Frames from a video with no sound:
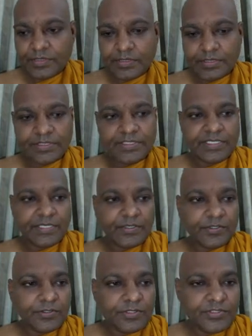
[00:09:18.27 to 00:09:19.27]
And
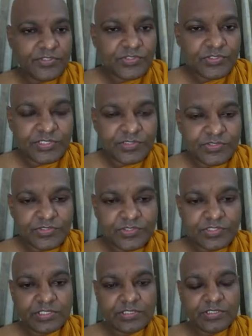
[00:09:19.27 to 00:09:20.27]
now, as you can
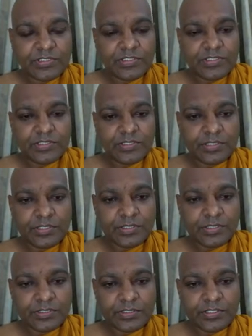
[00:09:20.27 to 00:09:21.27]
see, the
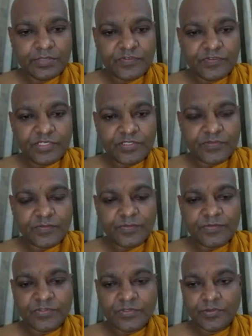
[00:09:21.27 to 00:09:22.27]
curve starts from
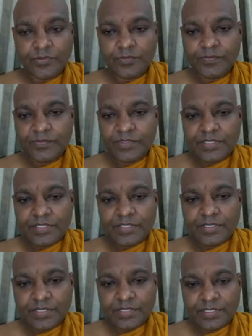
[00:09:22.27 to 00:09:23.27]
0,
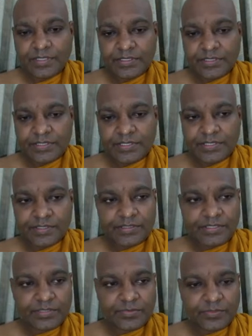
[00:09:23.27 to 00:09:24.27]
and it
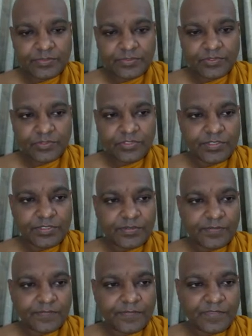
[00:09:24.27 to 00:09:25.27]
keeps on going,
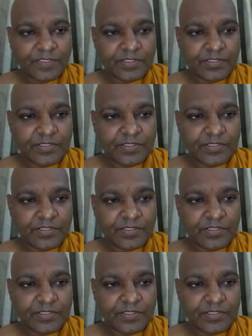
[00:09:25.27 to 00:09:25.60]
and